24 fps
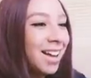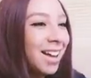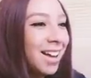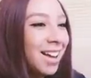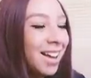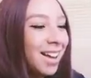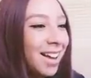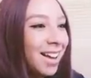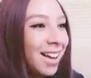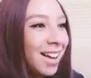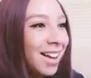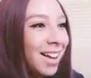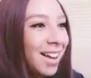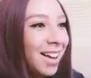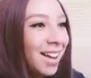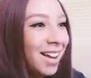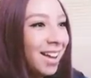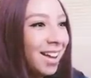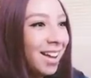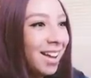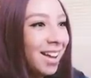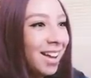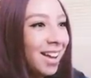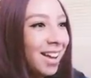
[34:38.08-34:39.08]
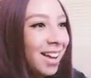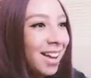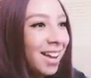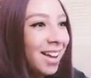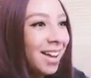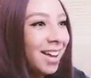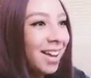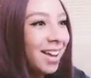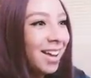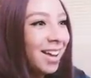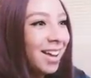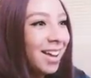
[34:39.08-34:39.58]

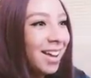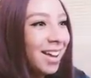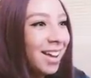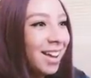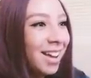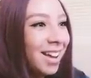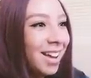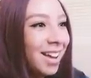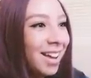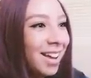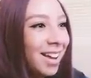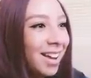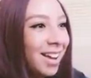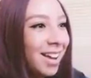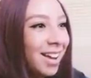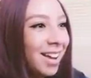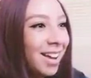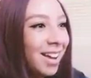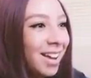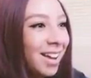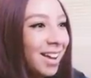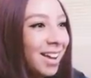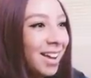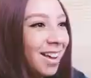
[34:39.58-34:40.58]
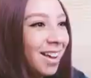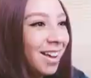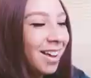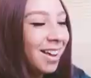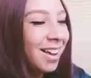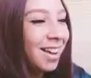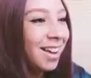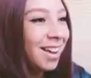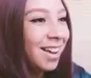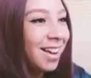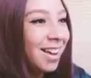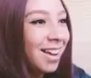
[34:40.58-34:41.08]

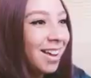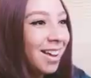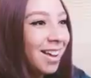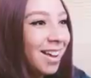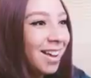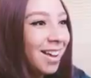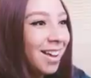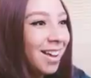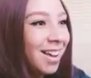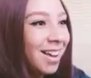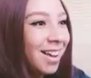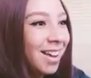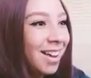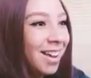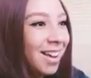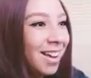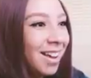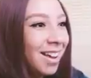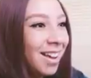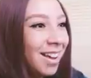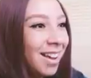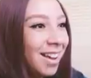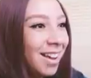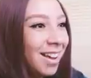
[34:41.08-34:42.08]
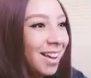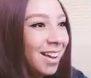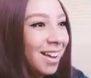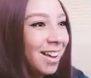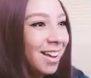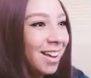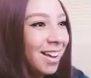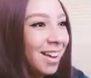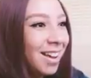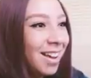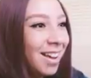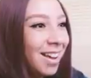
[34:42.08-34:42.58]

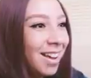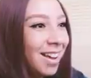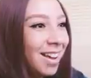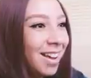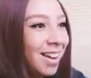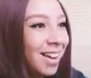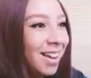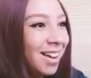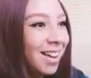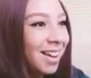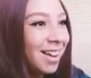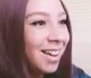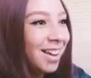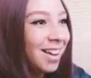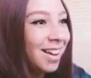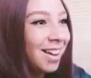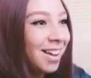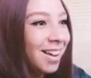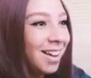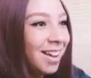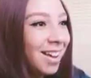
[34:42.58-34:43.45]
(no one is talking)